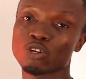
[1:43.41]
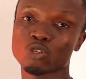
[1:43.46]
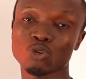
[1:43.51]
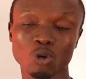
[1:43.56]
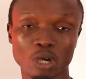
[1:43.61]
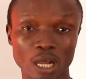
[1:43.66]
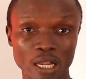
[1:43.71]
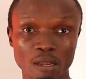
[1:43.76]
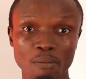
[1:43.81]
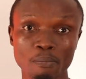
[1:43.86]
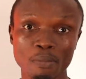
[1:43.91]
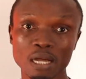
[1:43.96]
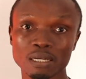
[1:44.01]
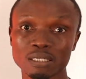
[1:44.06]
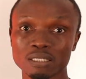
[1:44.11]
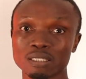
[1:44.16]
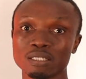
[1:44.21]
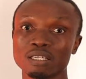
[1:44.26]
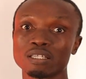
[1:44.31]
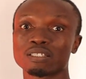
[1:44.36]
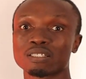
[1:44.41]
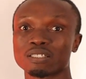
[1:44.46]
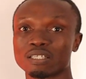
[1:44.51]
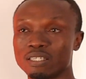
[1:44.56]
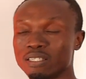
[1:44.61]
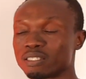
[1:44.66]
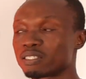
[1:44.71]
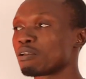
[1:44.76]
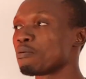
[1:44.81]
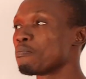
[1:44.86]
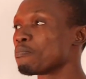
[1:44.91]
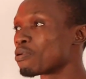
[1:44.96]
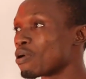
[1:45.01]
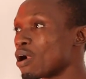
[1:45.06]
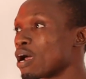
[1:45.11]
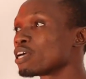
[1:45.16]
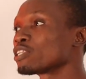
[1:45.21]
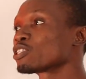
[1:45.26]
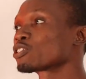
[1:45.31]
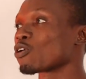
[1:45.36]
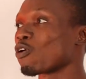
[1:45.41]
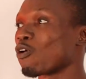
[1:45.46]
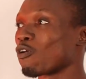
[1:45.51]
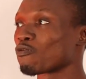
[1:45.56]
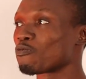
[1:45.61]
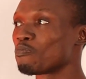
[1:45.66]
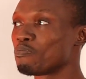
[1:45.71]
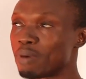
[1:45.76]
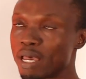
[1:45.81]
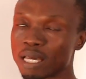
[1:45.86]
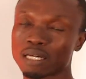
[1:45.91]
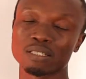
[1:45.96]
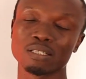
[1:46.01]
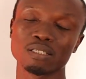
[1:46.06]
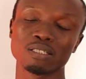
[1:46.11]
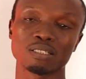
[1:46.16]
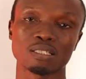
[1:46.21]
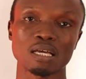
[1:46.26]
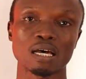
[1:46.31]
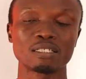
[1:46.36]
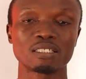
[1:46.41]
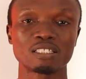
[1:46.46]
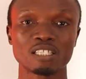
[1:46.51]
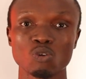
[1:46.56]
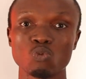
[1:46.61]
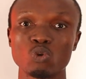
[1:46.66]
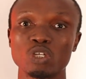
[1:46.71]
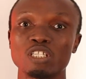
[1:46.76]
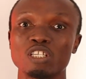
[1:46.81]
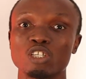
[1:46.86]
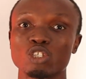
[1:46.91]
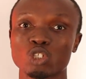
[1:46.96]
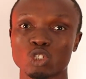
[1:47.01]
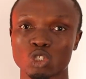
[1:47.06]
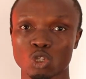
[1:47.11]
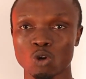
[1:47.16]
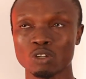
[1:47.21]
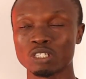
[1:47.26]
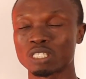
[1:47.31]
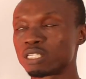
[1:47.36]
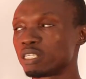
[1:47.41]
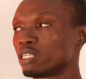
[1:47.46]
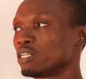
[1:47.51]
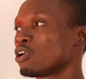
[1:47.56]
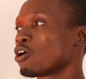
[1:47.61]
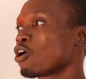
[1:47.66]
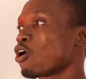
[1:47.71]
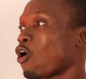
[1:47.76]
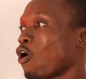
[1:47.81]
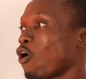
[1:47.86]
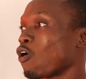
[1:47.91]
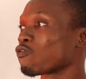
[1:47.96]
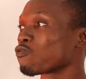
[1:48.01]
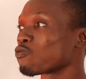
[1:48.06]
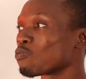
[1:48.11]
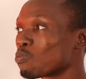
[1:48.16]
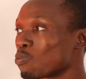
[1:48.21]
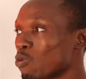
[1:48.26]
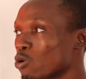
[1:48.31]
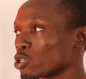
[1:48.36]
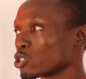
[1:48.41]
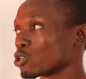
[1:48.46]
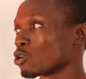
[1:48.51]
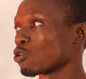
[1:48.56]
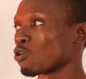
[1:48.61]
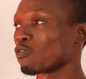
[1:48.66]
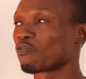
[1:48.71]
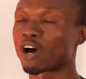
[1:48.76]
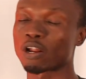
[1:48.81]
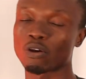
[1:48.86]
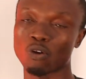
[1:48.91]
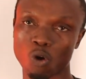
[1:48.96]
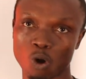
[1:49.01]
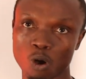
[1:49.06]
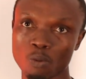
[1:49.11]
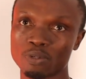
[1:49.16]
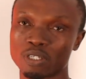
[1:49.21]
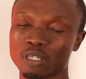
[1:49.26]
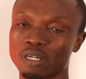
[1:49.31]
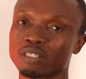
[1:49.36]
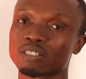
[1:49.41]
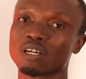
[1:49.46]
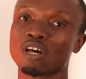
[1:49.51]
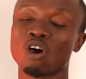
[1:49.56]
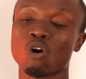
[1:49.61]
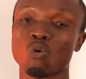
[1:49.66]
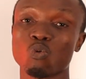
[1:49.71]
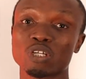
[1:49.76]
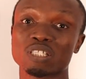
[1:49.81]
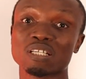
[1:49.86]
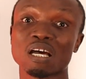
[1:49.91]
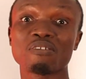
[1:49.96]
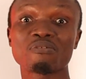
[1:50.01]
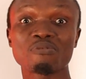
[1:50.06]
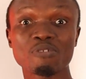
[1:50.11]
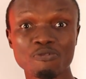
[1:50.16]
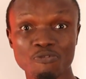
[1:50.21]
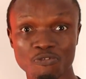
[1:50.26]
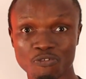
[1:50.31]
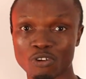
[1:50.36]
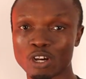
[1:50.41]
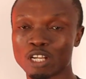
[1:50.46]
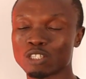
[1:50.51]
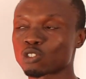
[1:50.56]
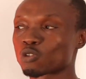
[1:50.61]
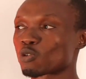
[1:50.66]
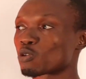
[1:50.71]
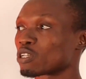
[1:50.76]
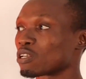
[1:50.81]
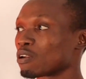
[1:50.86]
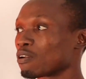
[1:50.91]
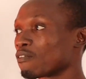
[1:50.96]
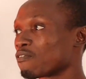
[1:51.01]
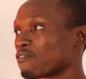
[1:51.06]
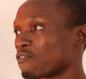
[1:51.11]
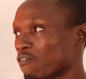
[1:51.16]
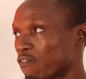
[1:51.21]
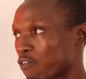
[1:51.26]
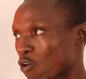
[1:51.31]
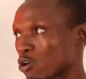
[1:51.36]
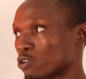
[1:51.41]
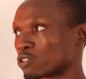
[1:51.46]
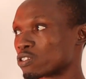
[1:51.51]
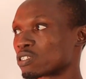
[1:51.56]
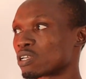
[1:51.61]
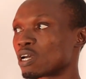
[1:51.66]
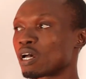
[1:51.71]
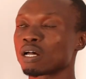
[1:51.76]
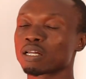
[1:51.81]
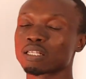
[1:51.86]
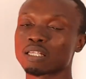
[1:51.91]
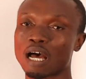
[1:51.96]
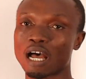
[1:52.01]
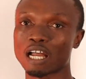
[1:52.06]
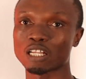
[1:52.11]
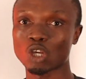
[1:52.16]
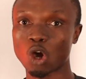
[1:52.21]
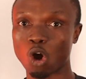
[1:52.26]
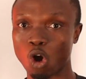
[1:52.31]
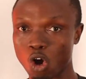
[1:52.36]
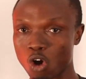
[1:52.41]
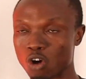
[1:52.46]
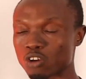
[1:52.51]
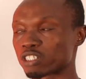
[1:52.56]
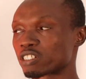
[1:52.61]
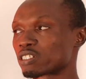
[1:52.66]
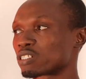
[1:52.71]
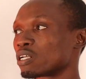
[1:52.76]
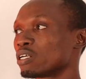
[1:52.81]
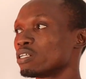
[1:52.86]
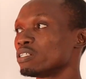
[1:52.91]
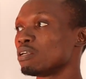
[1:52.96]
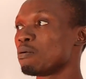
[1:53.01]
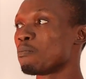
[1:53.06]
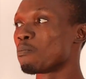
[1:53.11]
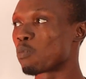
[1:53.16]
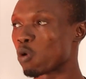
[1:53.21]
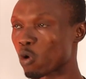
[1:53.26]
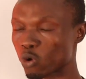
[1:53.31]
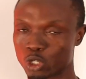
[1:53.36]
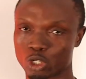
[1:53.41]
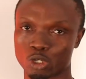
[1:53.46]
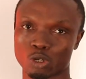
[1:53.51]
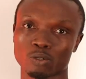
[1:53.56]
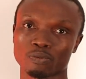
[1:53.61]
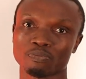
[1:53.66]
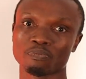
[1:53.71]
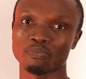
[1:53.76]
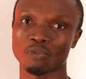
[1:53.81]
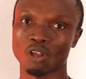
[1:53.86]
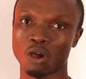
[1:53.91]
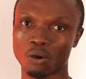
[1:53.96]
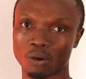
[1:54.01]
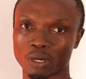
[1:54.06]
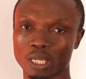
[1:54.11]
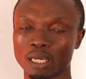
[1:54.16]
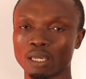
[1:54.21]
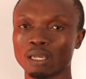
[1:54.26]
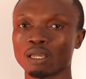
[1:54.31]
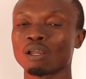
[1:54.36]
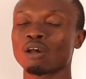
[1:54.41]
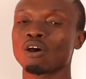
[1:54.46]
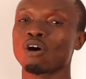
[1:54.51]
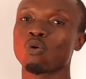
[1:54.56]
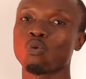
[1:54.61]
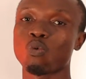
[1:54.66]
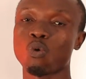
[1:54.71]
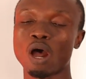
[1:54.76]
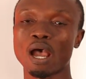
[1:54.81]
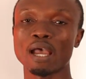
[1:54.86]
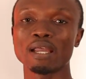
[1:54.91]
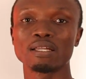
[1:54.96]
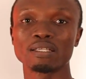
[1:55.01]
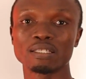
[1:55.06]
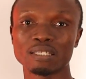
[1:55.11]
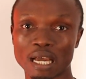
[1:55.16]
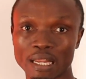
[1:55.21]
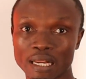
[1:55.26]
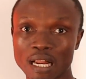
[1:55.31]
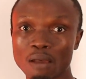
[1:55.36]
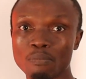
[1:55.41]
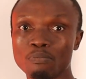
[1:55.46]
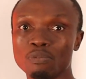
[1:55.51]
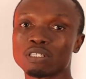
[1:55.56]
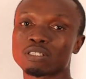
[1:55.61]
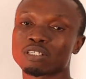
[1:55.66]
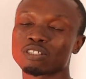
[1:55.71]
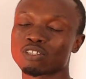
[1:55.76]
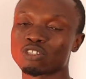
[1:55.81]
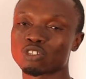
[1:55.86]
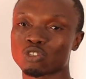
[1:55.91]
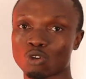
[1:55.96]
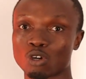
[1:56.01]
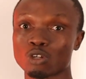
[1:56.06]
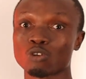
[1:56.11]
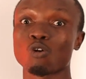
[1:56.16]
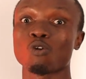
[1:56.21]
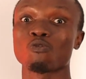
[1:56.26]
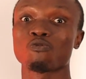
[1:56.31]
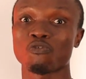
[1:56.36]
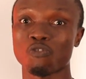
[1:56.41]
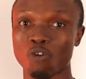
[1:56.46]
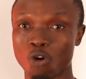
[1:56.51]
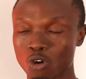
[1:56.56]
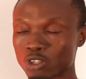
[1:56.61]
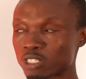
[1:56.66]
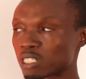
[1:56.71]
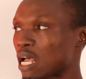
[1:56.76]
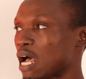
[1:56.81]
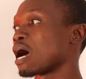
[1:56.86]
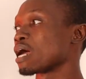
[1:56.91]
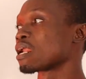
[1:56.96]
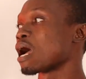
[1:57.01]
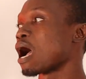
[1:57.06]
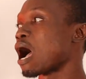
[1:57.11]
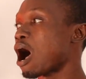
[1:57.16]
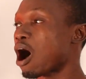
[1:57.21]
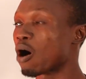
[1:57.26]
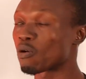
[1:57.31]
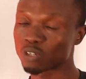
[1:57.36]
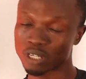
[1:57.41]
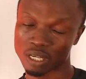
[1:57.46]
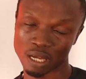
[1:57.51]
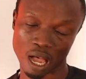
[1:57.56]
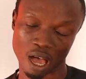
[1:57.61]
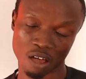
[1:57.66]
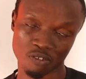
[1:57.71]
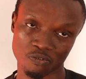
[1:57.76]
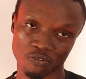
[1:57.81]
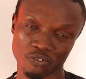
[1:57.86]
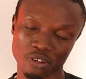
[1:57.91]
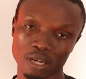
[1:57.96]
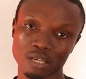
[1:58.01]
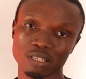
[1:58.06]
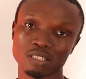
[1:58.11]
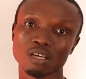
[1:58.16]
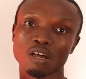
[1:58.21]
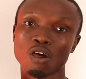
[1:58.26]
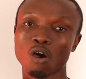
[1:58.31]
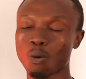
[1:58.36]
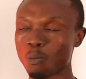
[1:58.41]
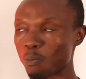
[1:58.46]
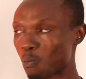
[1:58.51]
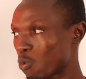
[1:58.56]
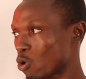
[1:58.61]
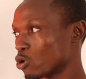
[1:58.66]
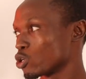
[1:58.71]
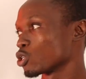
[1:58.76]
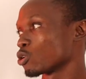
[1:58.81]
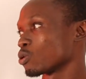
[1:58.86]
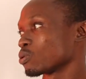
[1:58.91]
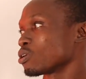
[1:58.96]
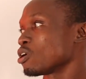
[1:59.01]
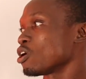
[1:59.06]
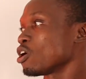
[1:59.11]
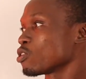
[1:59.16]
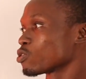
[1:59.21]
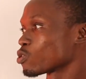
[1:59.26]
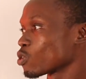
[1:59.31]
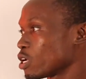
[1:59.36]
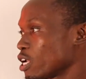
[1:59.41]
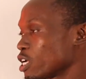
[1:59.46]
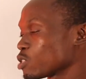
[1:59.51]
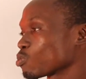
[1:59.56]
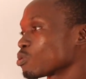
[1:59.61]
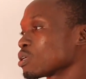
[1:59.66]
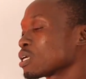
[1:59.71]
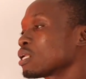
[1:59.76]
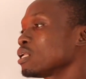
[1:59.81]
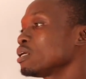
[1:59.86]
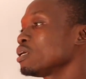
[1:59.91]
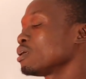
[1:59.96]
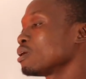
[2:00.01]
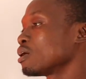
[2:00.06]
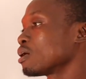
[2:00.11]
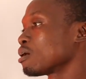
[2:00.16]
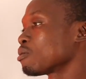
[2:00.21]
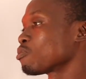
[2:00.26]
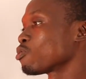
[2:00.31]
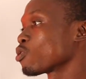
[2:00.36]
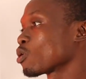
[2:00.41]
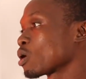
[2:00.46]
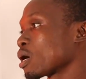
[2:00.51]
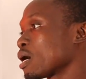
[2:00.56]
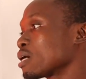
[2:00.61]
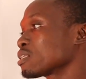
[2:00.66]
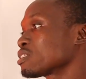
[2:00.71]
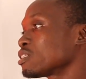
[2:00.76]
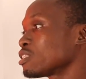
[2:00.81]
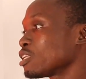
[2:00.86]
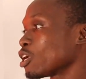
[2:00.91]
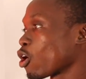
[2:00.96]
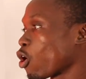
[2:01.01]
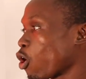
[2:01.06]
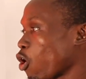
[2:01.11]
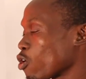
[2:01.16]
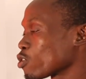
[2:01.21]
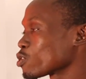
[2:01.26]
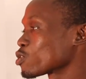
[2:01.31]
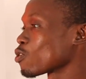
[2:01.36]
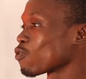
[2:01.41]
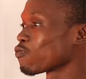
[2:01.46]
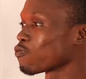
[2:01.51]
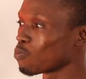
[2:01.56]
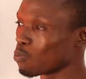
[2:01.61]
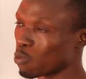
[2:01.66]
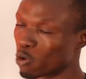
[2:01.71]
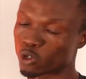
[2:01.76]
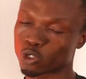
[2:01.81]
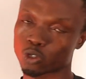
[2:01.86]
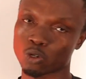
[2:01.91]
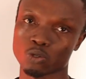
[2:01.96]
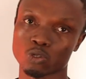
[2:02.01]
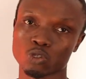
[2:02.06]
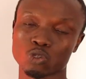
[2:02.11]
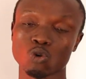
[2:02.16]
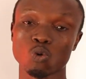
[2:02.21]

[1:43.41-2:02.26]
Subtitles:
So kinematics is the branch of mechanics that deal with the study of motion of an object without reference to the force that caused the motion. Okay, why dynamics is the study of force and how they affect motion. So let's quickly look at the cause of motion.